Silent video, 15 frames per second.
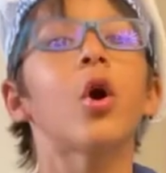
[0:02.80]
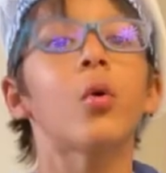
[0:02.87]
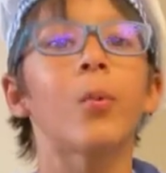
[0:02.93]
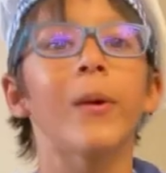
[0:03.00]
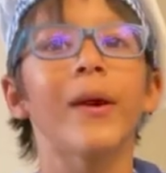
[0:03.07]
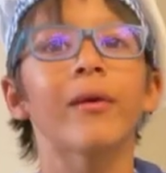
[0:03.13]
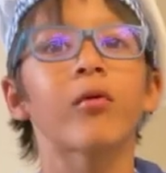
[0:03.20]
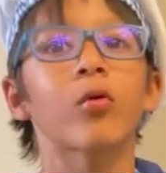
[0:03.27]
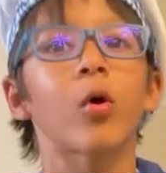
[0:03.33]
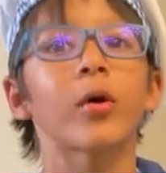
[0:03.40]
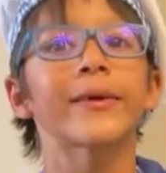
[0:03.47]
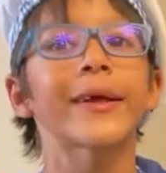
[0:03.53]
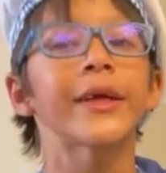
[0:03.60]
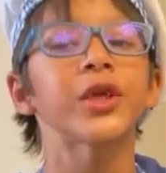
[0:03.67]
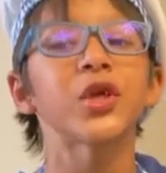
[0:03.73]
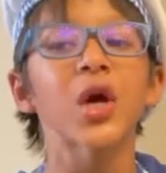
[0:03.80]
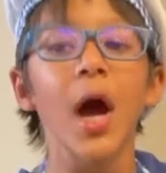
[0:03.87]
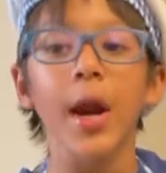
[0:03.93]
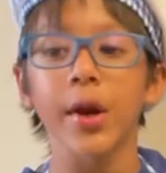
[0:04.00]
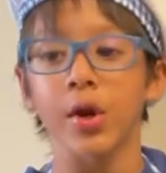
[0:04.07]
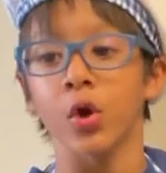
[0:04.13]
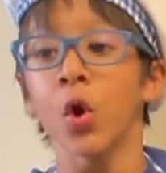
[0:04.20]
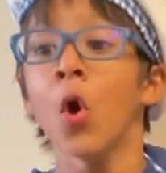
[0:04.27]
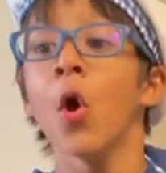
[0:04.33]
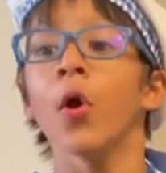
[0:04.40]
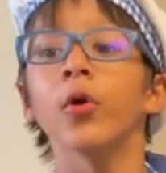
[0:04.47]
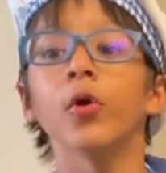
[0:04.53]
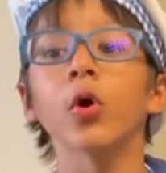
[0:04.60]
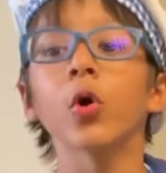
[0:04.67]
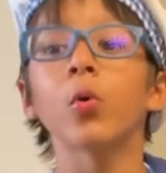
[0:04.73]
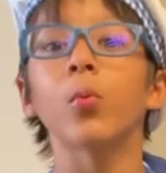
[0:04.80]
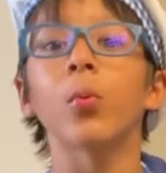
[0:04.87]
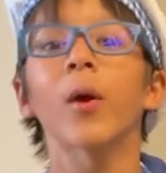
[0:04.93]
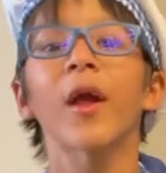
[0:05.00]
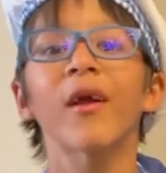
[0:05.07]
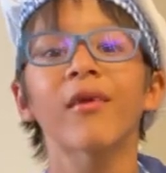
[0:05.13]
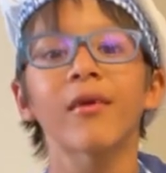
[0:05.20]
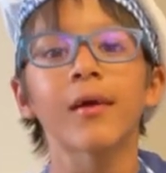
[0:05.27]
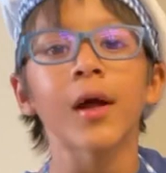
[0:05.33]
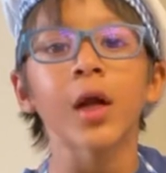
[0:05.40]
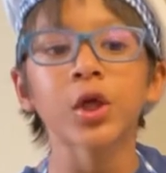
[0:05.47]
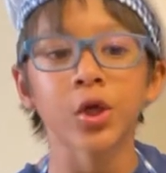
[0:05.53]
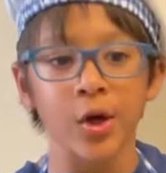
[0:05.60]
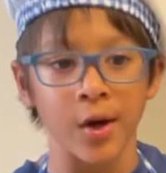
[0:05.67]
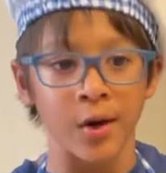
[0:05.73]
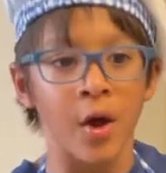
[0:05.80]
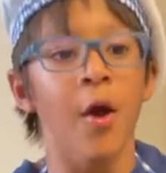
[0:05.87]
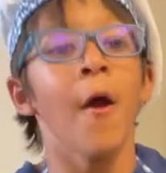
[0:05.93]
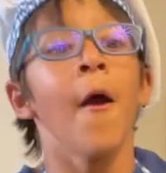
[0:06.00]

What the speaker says: YUGVIR'S cooking channel, YUGVIR'S kitchen.